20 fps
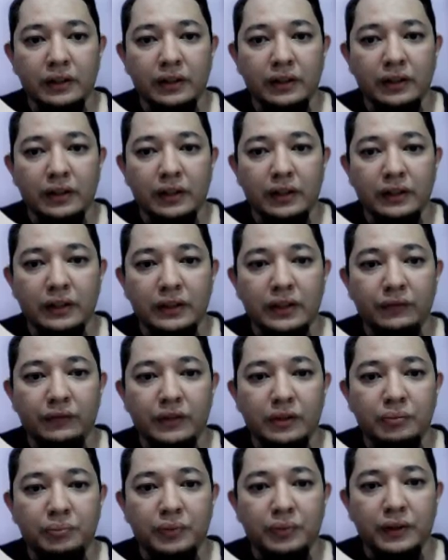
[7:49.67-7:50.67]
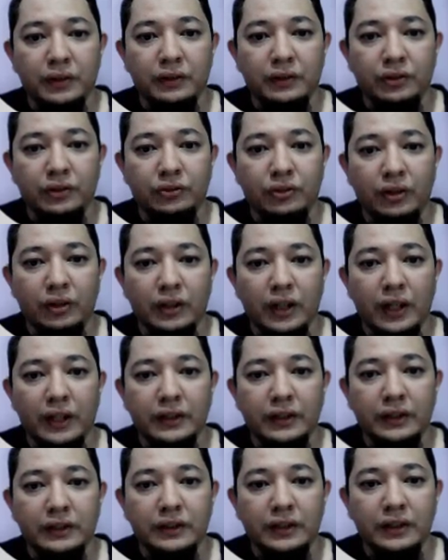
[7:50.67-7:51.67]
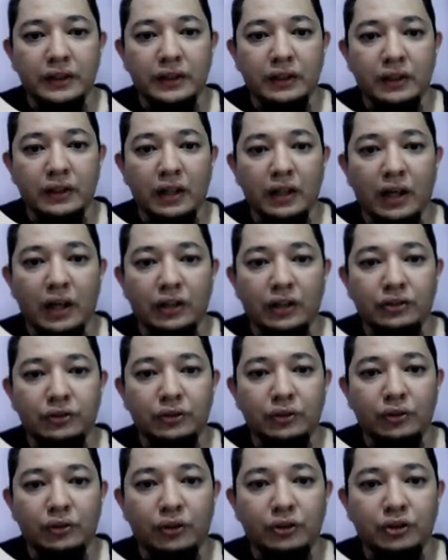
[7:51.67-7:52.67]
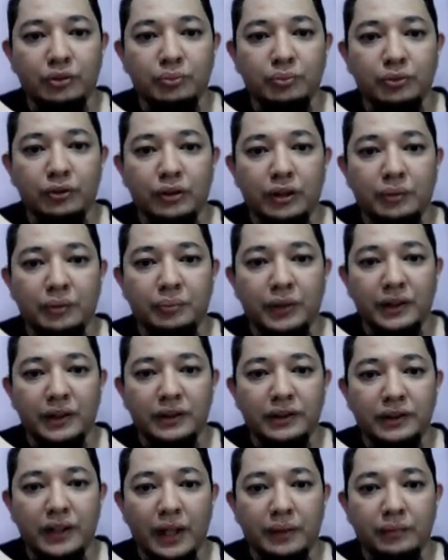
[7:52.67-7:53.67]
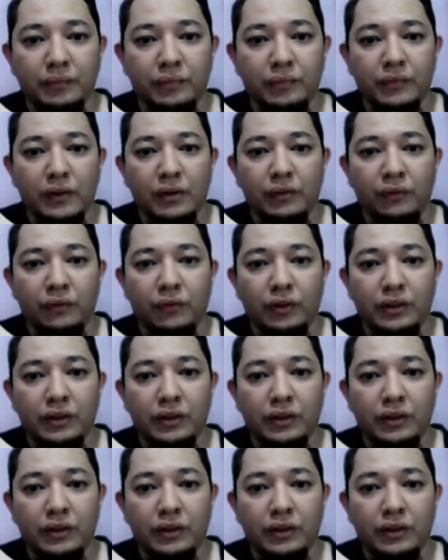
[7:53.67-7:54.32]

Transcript: in developing the solar energy also contribute a big step for the